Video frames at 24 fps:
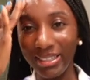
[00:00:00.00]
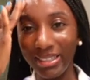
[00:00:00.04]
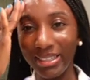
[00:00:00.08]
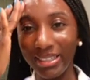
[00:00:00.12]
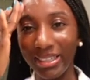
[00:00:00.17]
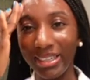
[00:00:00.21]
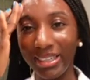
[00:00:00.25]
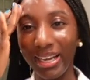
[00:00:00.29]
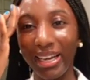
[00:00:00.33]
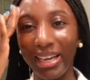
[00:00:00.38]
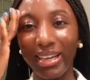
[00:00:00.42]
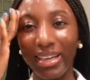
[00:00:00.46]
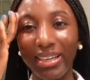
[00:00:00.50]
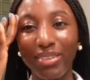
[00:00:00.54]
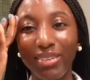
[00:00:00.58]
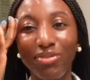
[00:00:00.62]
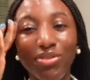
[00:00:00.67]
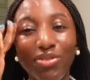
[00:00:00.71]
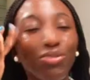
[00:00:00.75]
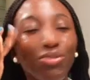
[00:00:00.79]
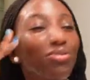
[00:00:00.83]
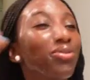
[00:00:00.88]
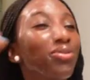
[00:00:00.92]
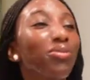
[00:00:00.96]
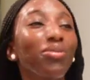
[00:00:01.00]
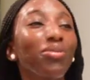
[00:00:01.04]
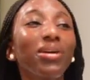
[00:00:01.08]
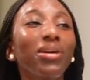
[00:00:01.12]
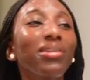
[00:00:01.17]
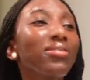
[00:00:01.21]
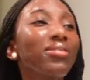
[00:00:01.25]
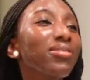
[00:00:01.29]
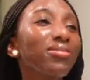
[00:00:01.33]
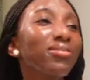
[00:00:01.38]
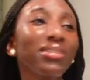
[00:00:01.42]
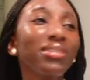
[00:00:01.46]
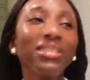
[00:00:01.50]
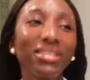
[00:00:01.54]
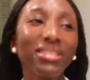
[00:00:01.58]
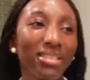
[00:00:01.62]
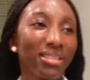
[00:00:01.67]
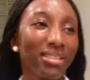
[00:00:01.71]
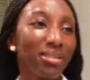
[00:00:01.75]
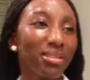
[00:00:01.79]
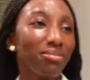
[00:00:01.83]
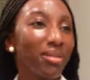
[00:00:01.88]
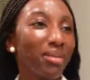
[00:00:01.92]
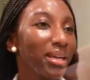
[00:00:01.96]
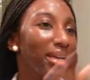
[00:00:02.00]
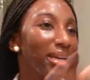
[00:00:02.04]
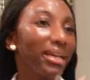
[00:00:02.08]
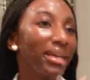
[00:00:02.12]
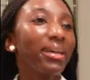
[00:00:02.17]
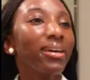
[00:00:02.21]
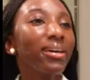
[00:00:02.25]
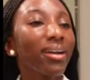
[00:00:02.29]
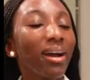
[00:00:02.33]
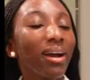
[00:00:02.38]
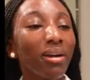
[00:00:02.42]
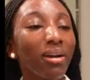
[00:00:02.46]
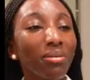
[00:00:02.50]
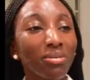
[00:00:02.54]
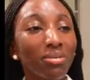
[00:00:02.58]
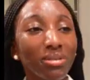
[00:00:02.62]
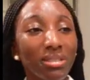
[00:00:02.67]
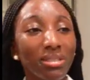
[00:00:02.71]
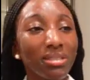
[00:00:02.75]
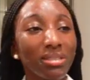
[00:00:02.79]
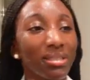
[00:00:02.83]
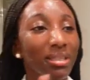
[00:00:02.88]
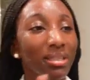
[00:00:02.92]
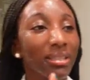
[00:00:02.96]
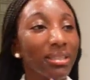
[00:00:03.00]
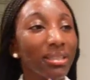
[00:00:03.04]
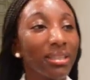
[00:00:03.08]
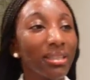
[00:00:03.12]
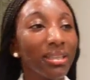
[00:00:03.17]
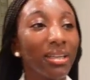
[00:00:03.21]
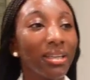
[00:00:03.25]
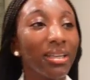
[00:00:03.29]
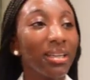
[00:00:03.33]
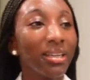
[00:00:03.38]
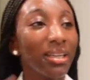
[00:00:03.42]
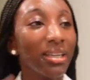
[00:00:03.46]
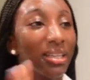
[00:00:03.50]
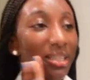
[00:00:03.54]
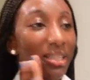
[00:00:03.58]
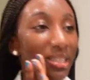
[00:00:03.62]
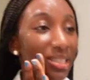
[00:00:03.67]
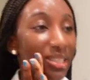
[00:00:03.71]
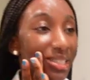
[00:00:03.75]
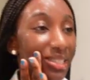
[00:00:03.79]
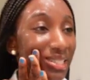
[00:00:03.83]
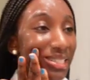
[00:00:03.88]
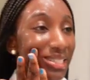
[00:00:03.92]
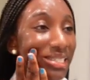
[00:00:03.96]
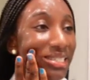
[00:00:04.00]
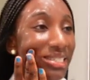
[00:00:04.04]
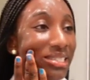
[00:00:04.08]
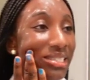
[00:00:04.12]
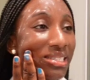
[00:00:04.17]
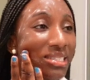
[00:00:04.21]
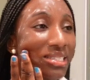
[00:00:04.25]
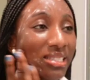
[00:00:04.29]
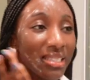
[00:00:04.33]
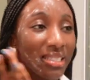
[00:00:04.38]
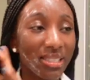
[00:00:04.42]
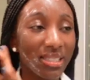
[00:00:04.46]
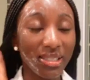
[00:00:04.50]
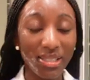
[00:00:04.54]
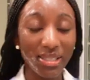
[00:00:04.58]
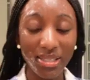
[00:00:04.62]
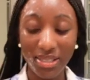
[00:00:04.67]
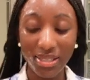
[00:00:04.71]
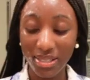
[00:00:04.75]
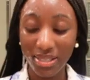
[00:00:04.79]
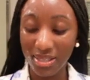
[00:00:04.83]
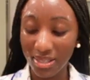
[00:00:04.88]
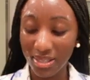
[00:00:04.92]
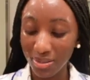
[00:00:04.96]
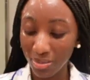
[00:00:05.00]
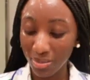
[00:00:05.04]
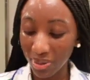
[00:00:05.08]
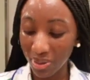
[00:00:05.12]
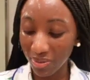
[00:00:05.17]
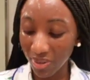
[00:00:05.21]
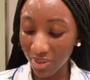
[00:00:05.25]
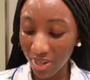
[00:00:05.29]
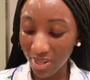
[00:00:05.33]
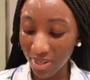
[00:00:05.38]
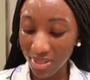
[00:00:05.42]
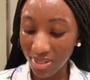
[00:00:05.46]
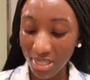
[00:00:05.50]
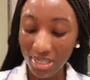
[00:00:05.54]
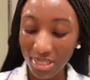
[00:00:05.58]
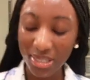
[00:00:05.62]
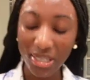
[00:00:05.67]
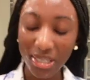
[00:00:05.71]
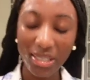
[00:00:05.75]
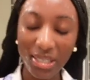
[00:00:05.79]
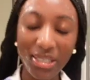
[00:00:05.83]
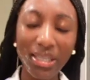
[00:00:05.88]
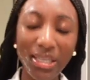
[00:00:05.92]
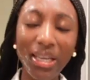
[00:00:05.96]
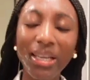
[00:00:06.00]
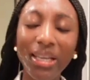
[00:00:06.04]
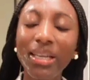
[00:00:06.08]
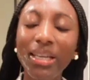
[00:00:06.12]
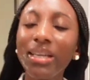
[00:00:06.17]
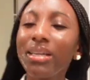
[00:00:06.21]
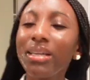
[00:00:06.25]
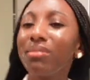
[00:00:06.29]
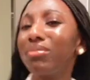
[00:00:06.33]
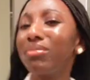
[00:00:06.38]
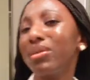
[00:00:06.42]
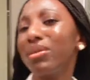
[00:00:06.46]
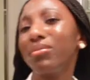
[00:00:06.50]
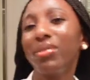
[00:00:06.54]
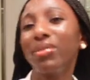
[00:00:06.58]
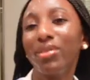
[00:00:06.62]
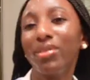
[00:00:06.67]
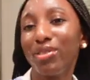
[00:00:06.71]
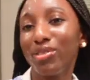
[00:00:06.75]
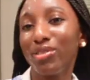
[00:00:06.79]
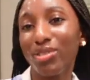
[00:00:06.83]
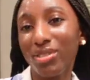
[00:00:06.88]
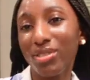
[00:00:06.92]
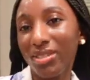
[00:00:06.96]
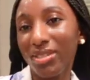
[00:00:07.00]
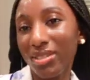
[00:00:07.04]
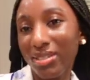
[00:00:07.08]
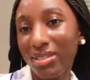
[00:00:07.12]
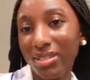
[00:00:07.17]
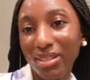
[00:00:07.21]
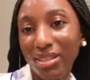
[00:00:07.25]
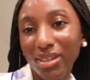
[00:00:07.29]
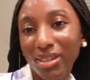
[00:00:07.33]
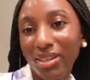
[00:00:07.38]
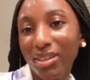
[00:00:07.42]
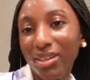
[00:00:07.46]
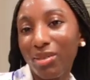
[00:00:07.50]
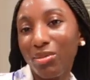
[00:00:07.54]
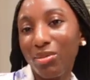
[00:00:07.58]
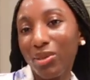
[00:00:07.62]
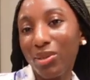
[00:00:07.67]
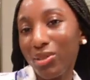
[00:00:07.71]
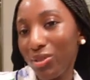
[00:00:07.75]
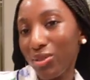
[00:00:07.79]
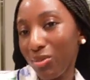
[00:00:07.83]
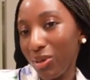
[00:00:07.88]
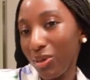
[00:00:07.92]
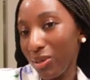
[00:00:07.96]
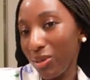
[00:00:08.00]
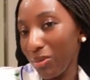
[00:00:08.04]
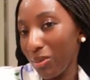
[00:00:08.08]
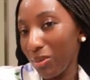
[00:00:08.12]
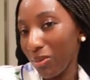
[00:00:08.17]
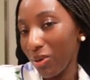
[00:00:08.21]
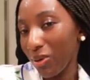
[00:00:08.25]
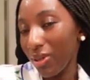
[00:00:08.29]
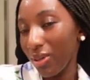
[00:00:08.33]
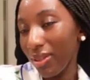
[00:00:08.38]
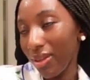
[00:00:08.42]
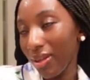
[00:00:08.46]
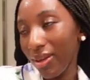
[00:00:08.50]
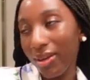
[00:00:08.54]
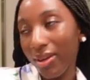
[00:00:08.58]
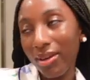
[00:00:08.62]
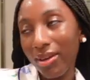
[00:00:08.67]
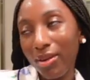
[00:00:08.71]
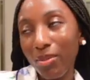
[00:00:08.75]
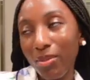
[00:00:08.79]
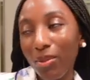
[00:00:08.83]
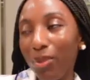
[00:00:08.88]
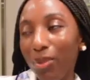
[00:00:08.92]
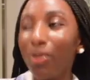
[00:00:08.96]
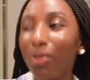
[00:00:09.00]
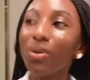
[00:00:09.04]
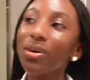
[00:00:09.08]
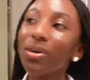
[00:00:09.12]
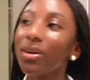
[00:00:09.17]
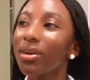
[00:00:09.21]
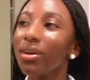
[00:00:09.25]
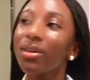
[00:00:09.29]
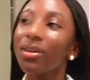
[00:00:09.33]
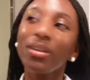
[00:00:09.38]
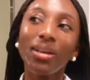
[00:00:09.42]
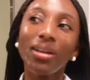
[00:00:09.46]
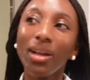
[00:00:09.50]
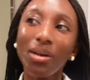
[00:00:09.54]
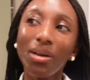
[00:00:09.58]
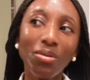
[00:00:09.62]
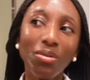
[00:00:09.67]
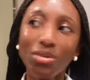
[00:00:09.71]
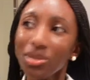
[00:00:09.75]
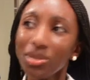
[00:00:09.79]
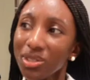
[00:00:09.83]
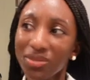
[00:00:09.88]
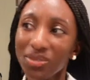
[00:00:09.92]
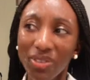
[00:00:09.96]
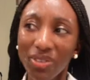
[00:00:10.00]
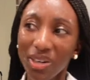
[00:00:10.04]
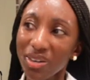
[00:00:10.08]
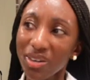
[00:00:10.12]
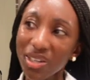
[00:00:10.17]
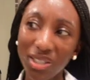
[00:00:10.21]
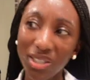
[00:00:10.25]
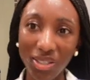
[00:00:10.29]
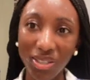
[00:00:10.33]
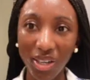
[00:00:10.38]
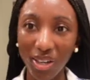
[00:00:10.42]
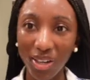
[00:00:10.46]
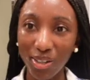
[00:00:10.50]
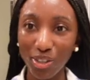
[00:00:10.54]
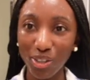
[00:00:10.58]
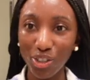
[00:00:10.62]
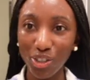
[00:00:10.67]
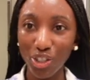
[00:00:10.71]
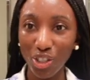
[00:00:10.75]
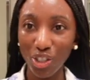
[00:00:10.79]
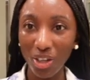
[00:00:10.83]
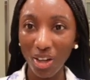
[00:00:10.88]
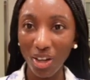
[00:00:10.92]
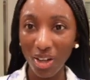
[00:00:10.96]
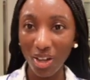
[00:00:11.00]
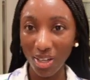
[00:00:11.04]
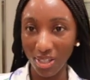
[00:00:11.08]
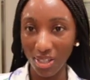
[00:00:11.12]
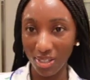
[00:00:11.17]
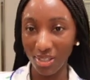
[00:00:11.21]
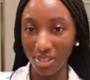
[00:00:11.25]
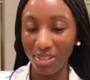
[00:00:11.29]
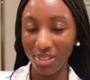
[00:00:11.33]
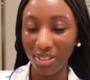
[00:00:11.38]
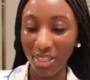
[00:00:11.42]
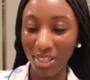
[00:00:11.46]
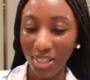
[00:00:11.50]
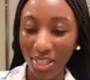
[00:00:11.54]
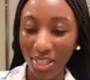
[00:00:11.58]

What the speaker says: Like for whatever reason in my head, I was just like, it's my flight is at 6:10 and maybe there just isn't going to be so many people at the airport. Like I was just very nonchalant.